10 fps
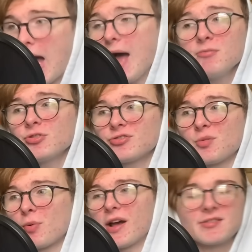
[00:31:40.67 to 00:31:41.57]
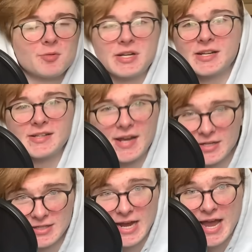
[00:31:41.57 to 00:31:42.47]
I'm just surprised we didn't get
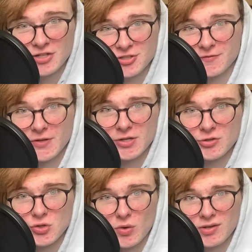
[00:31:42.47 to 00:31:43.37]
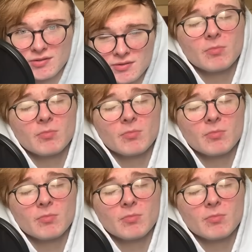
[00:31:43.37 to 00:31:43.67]
any action figure toys.